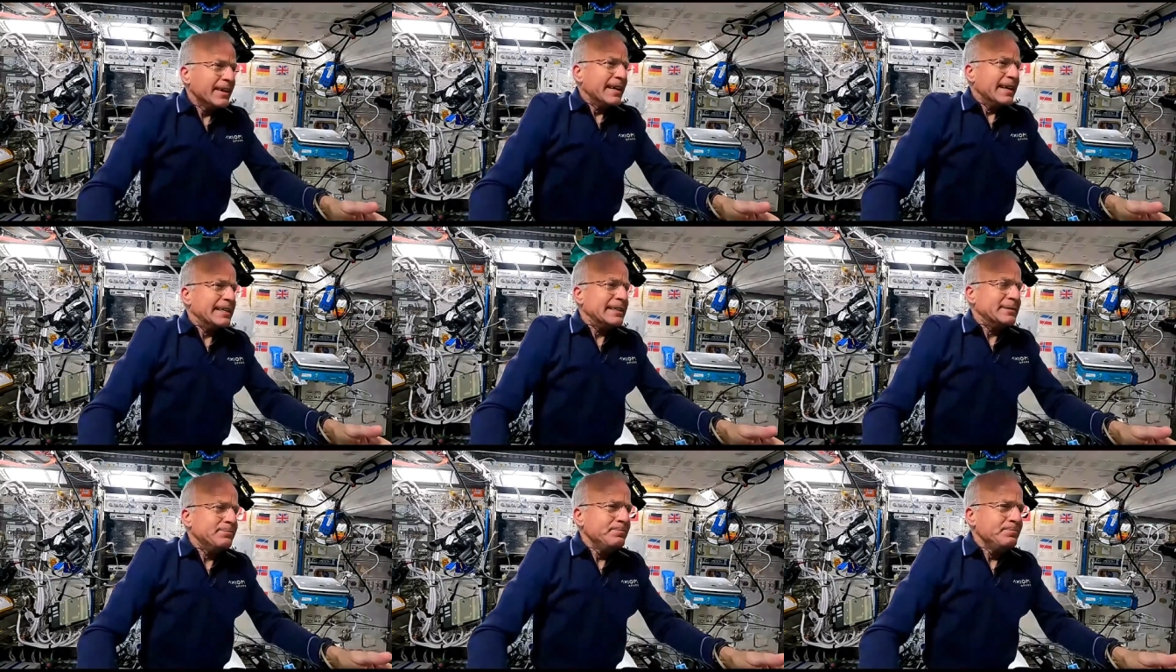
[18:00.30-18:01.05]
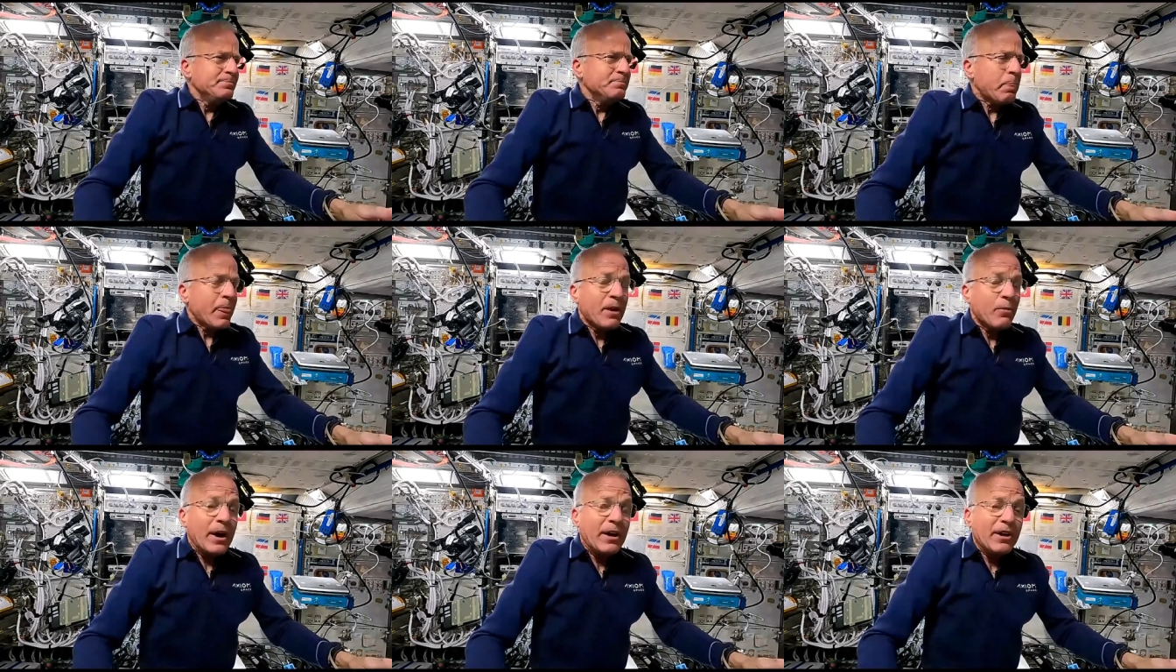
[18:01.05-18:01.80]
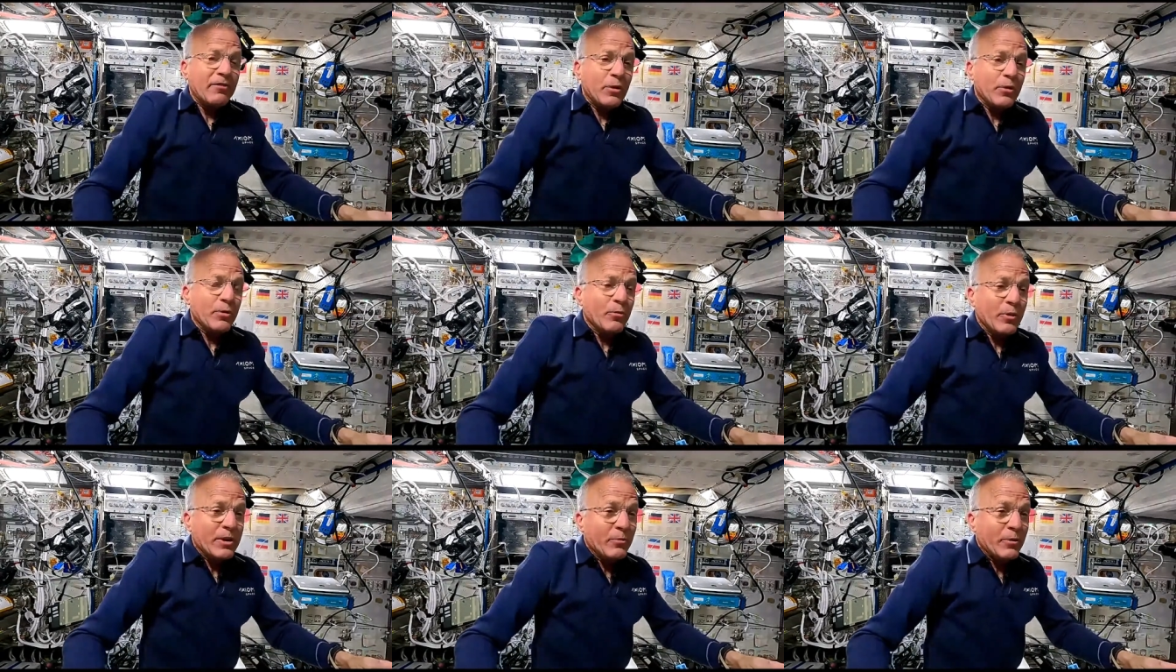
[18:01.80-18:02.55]
Um, well, if you
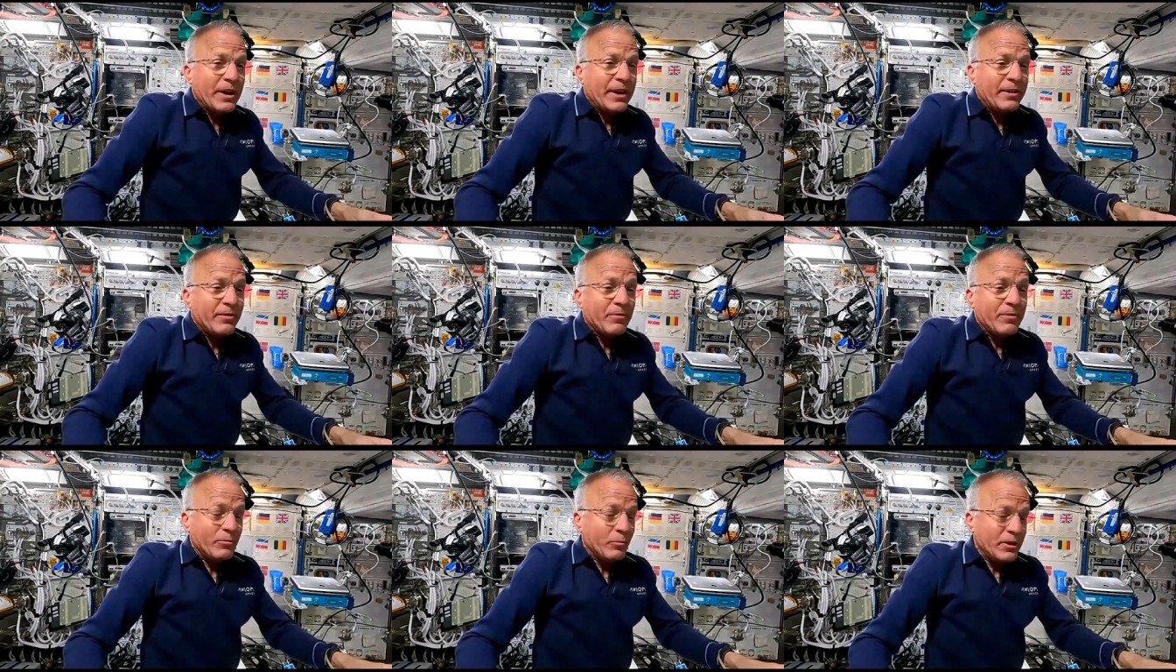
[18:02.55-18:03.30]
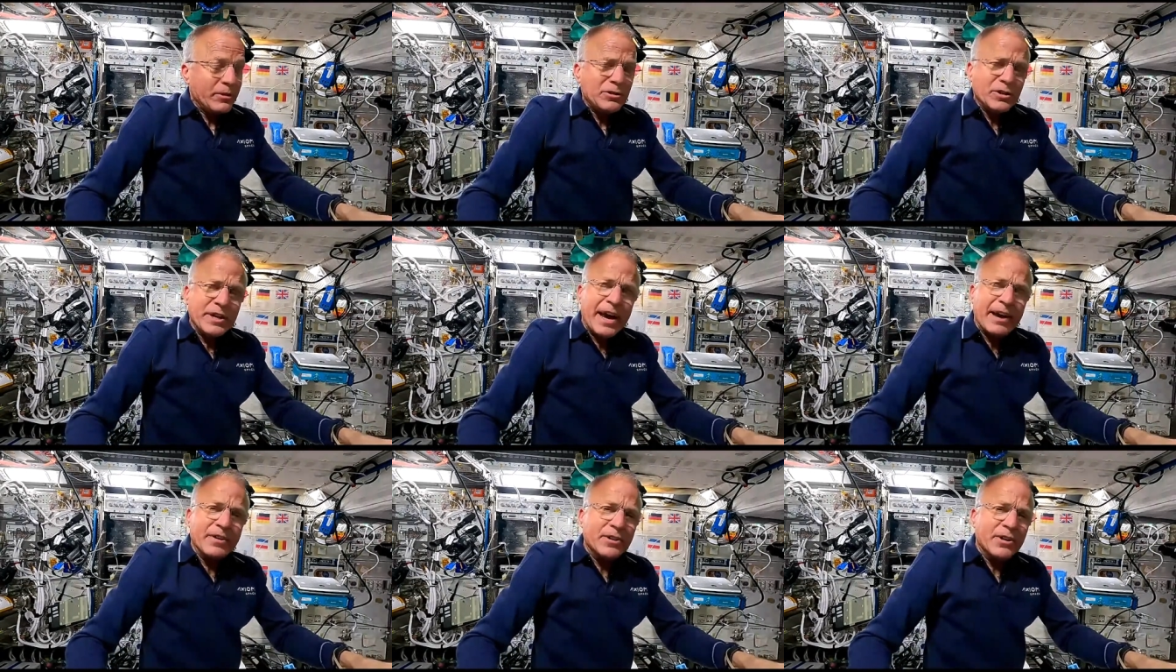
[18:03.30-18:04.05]
we, we we usually have a